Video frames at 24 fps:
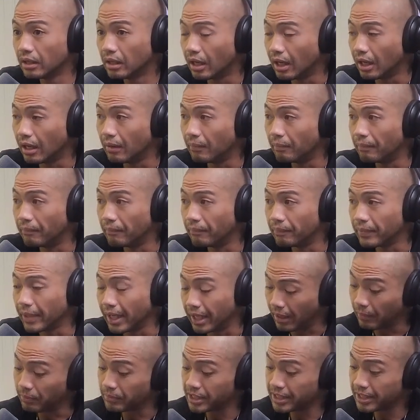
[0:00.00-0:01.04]

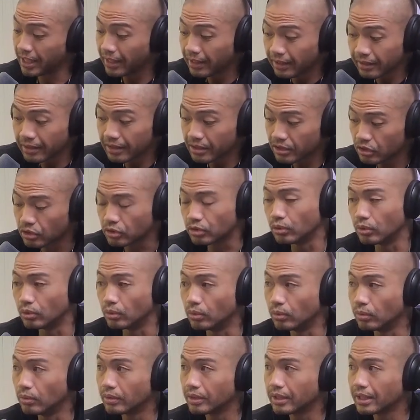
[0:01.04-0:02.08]
and I'm saying this
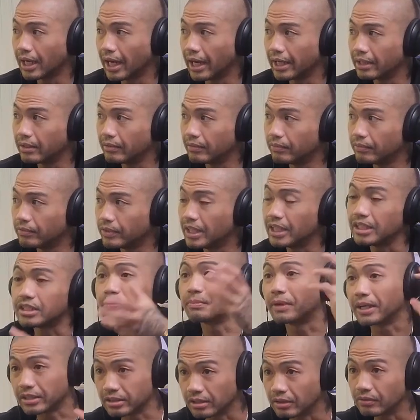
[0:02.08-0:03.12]
to kind of teach
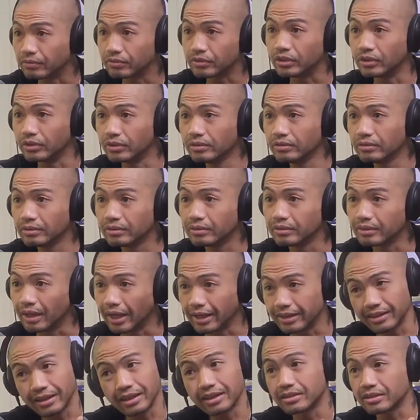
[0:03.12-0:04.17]
myself too, I
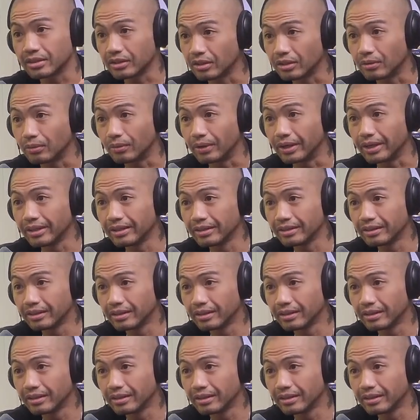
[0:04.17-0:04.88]
think it's a good way.